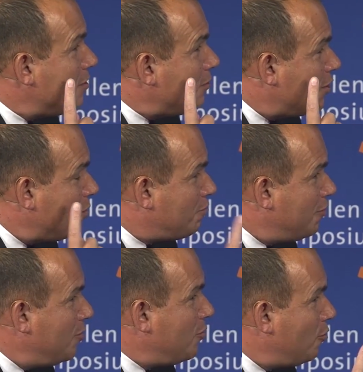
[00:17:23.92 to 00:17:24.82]

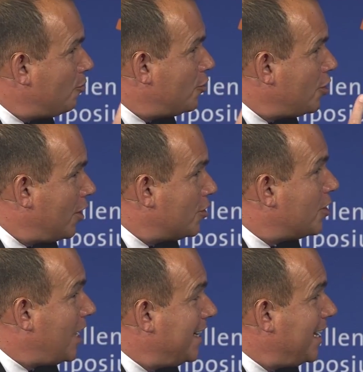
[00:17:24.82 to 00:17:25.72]
Supreme Court Judge
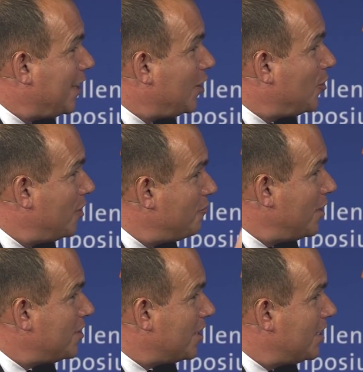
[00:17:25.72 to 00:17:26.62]
Kainaka, who
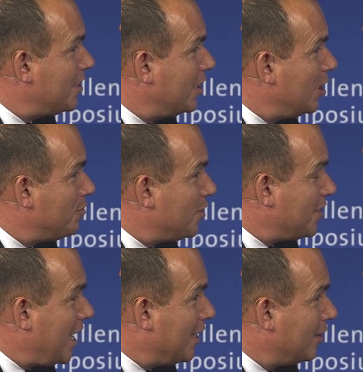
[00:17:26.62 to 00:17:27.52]
investigated the Olympus
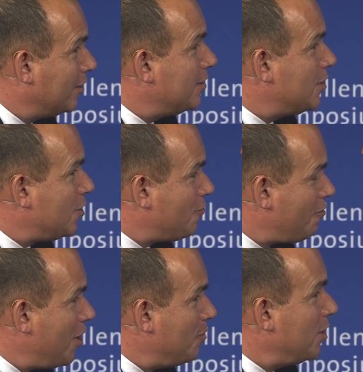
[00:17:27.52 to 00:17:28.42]
scandal,
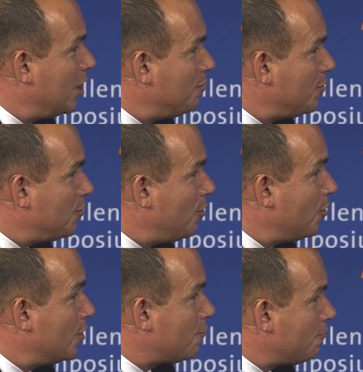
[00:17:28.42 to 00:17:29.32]
described the Olympus
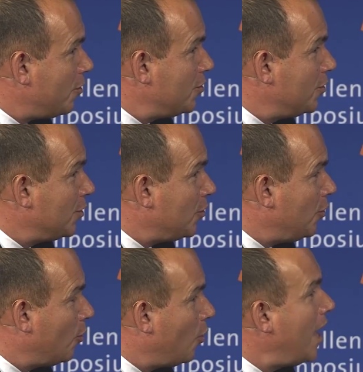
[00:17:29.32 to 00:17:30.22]
board as rotten to the
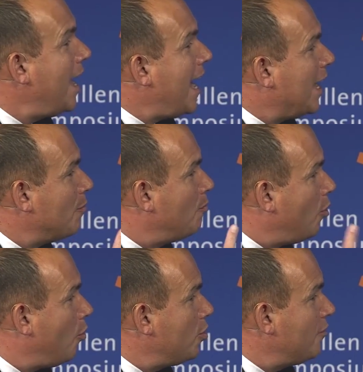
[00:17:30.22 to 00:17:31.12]
core and a
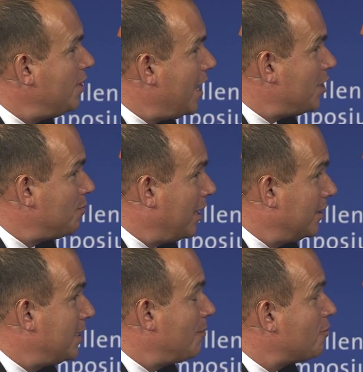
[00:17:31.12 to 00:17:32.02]
board of
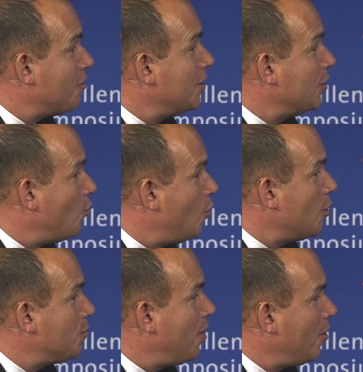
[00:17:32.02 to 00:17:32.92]
yes-men, demonstrating the
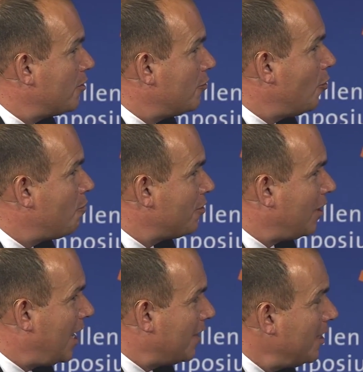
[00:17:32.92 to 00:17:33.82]
worst part of corporate
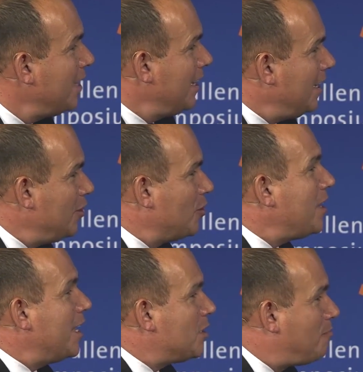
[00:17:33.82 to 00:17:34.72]
life. You know,
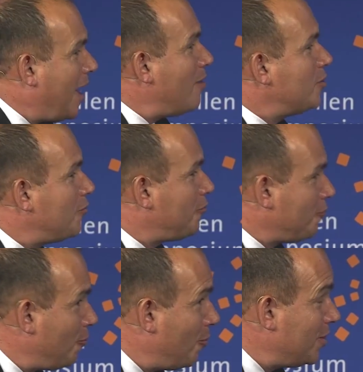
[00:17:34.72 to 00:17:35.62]
it's about a
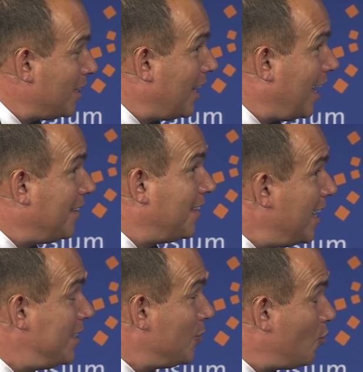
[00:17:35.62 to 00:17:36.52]
fraud. And
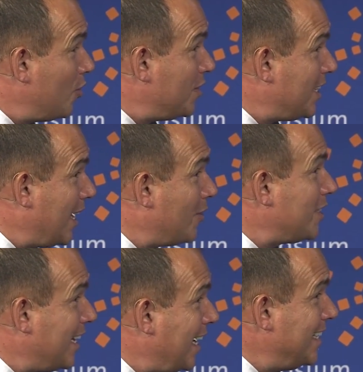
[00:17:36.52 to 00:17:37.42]
they didn't want it out,
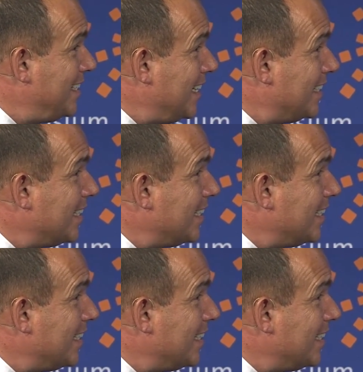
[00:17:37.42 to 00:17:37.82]
and I did.